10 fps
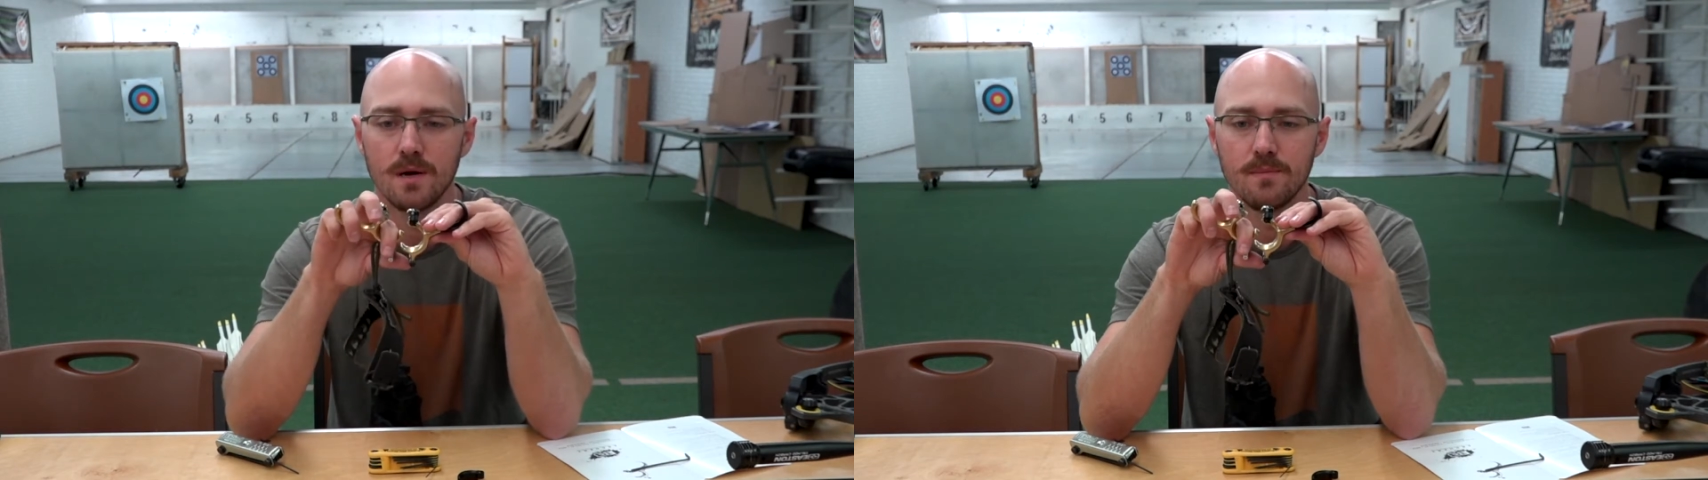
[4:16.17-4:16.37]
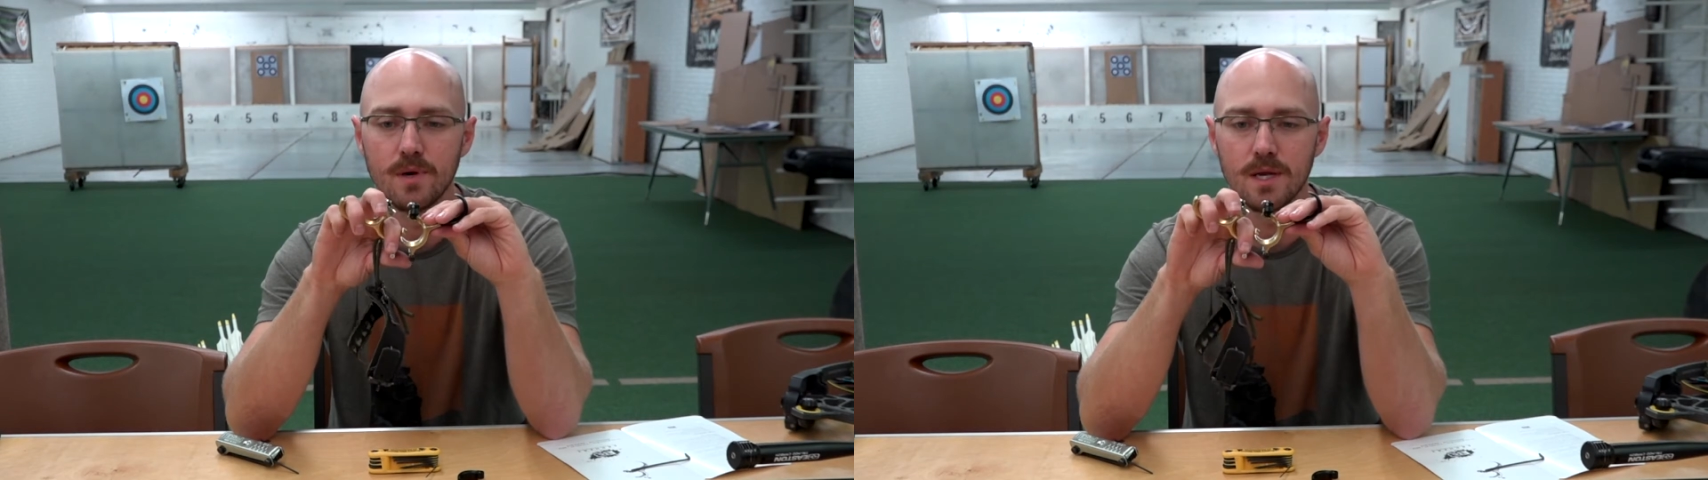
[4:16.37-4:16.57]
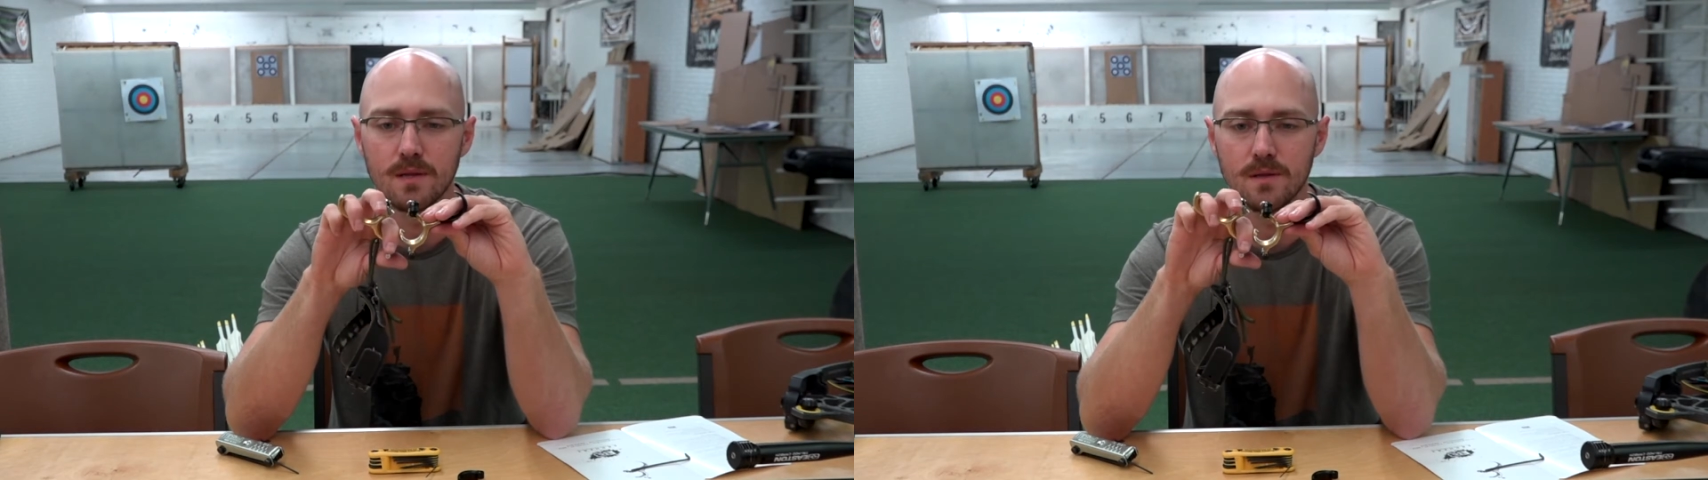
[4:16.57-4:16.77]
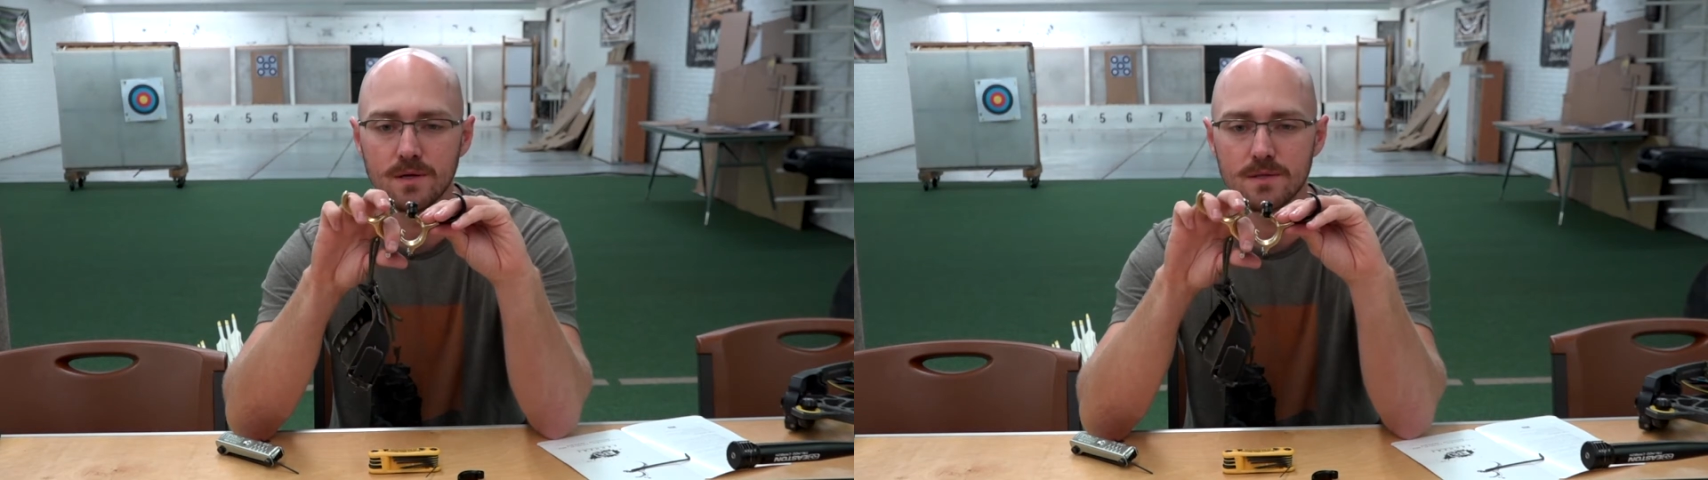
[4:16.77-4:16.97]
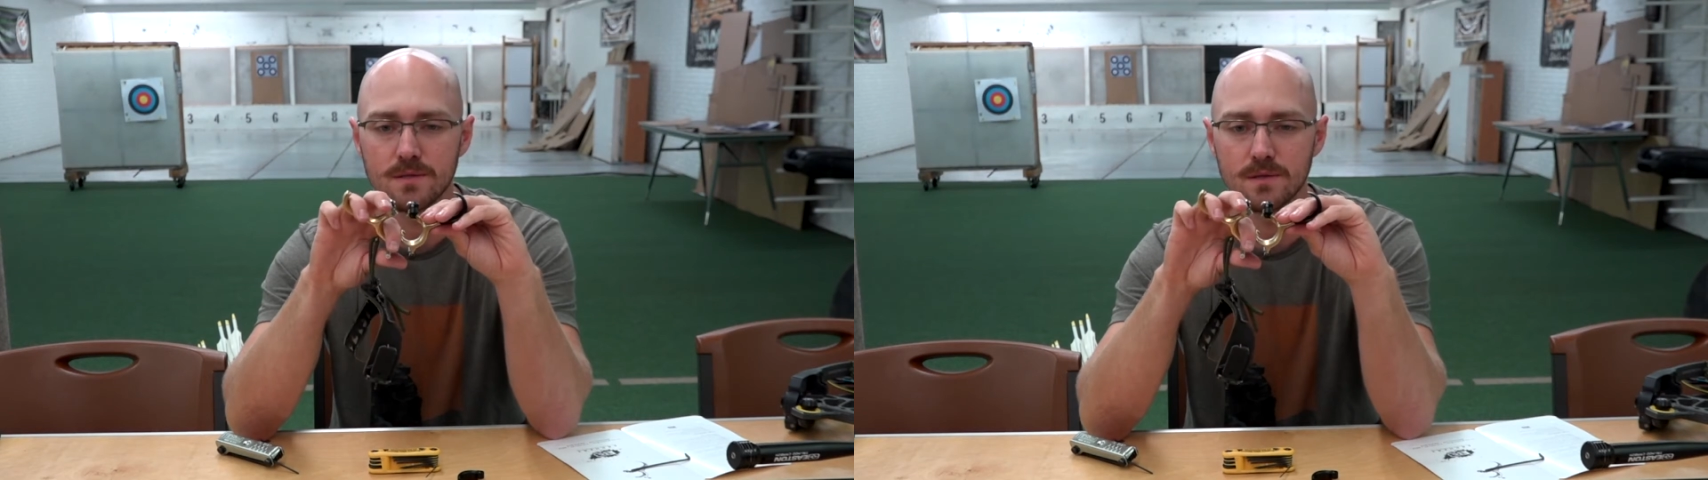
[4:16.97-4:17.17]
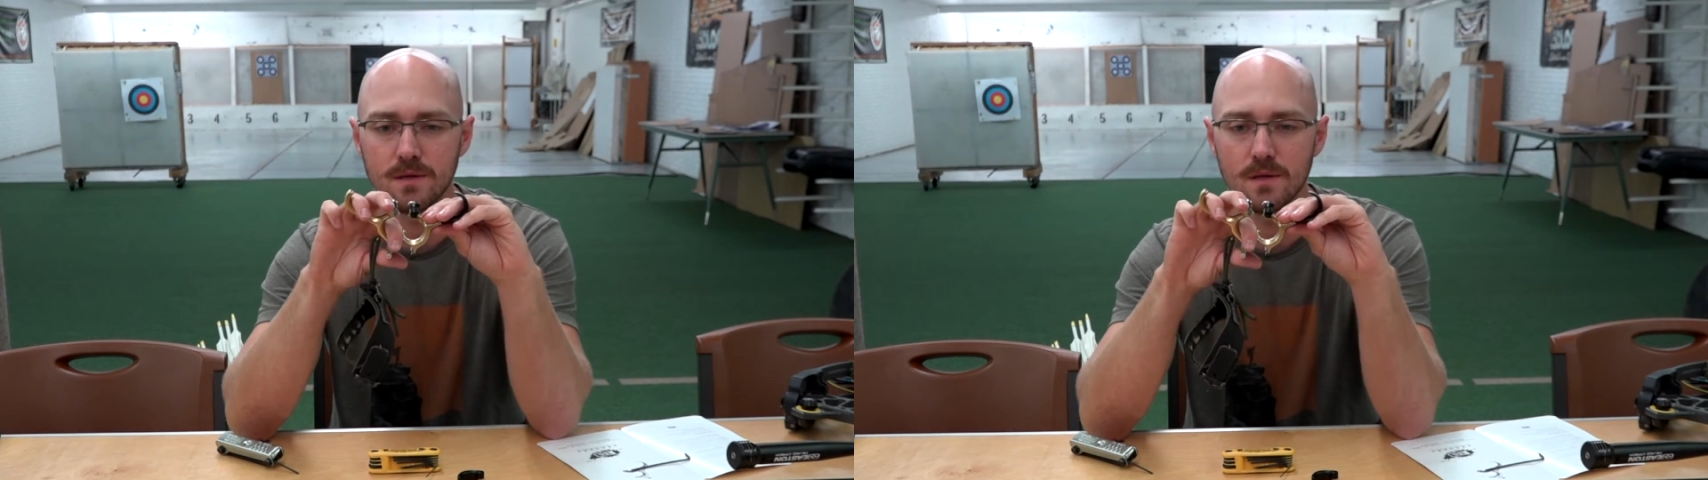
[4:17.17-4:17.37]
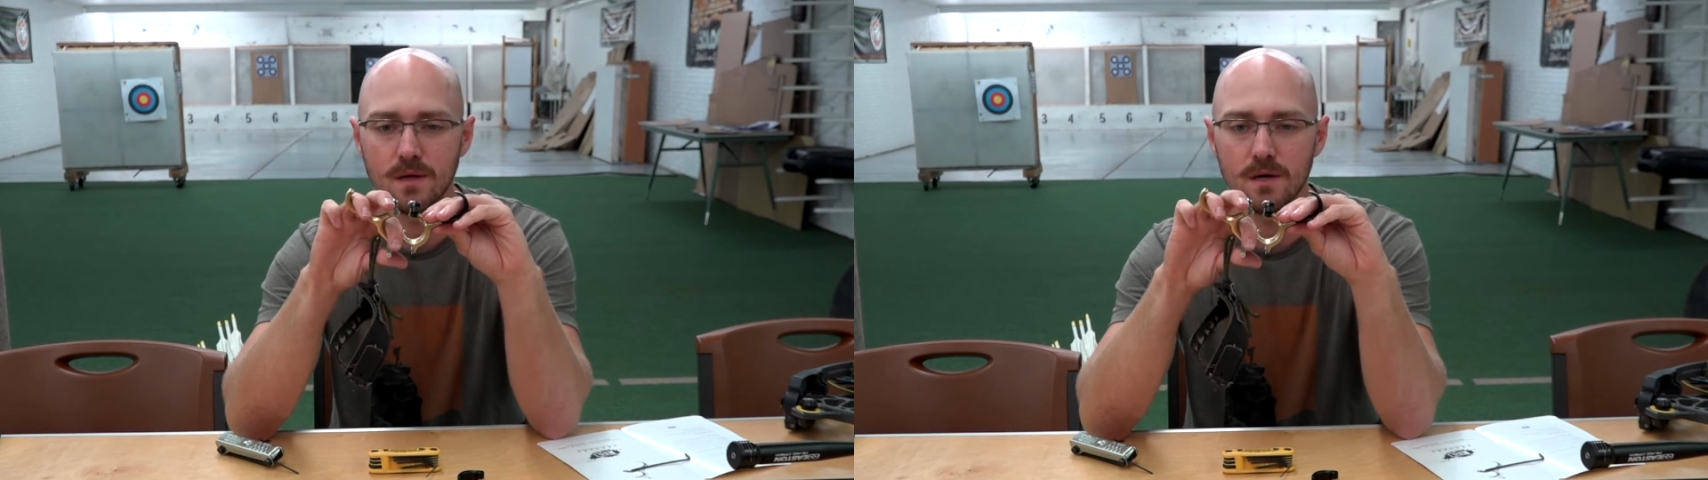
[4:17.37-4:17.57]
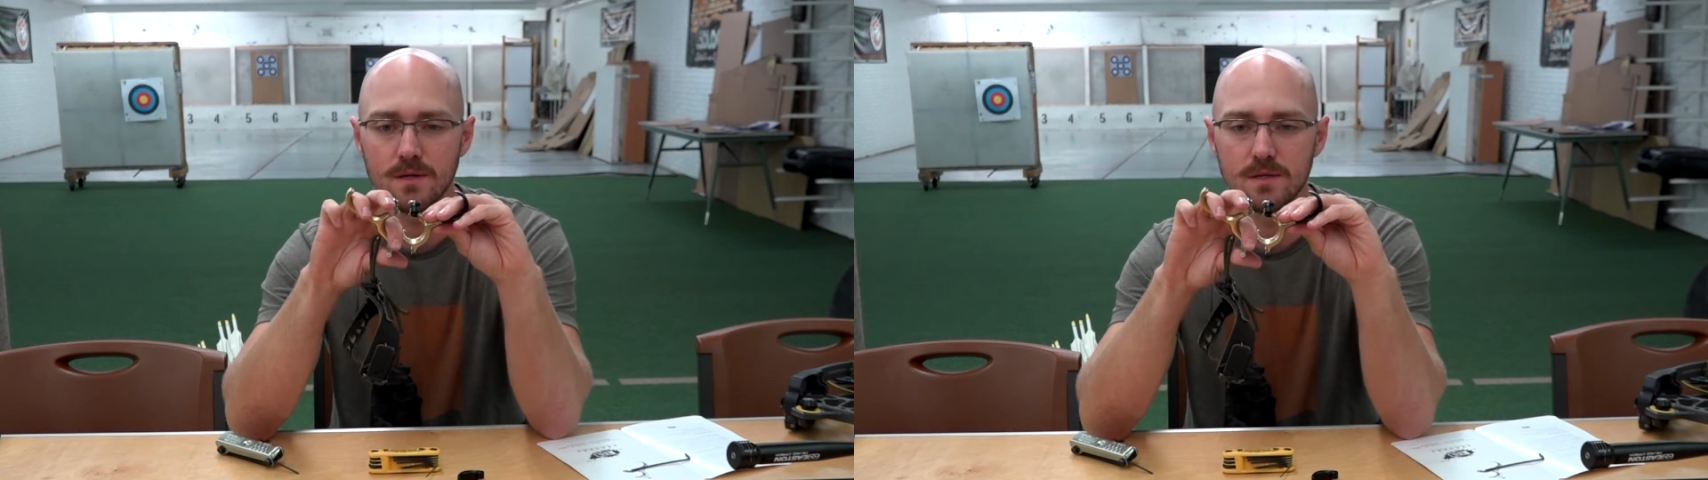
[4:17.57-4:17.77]
but it looks
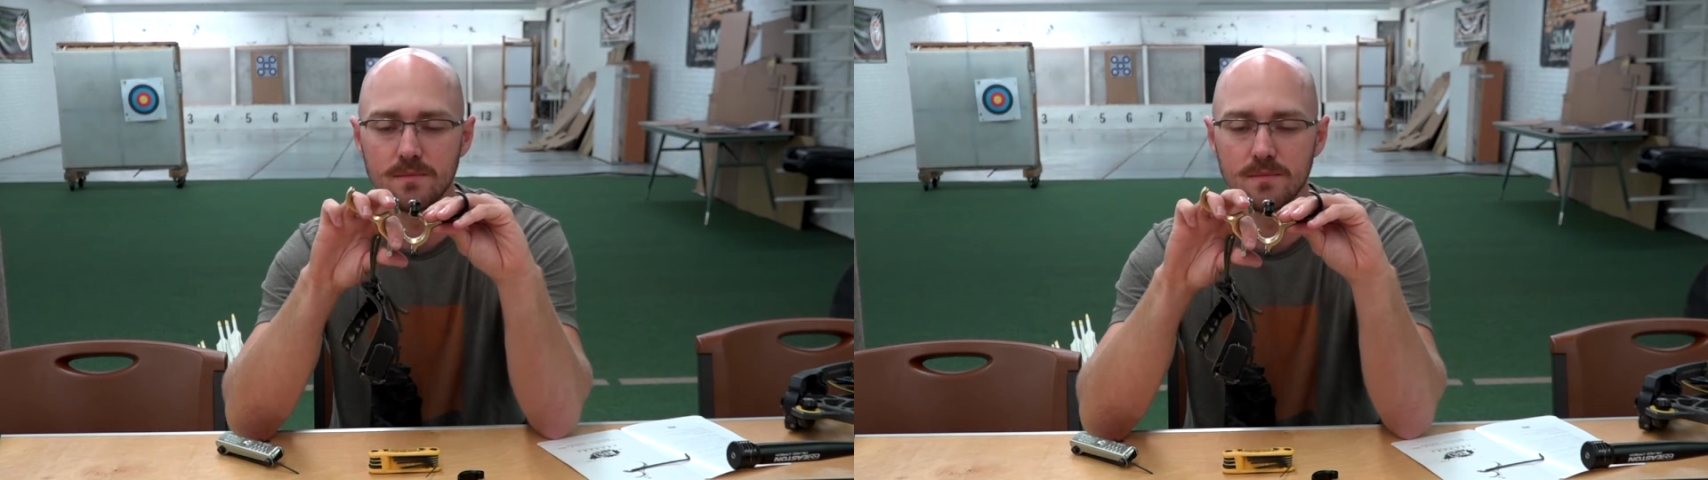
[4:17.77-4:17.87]
to